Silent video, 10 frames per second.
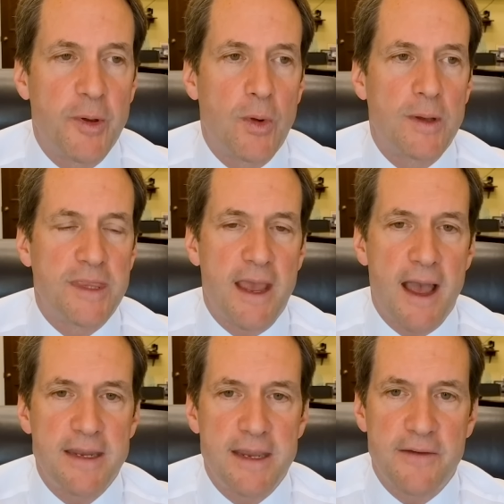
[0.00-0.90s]
but what the
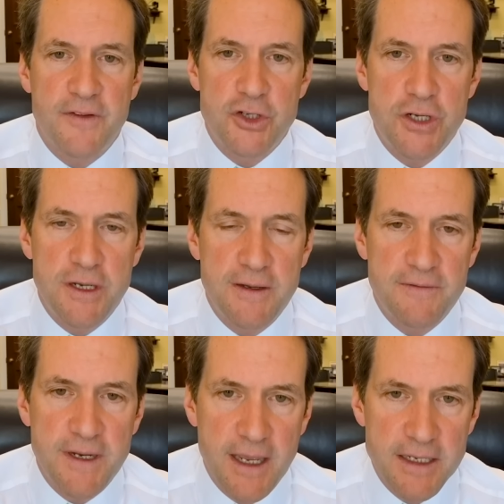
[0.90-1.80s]
IDF
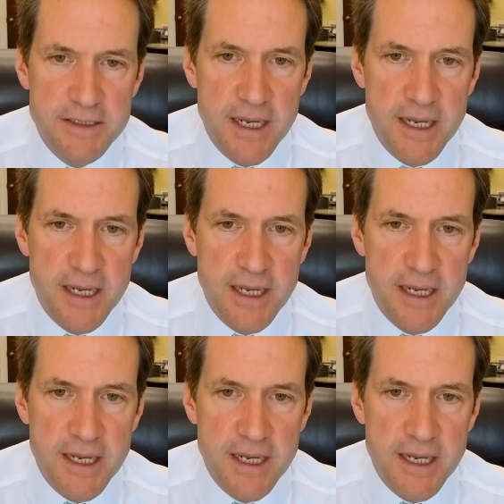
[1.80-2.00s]
achieved against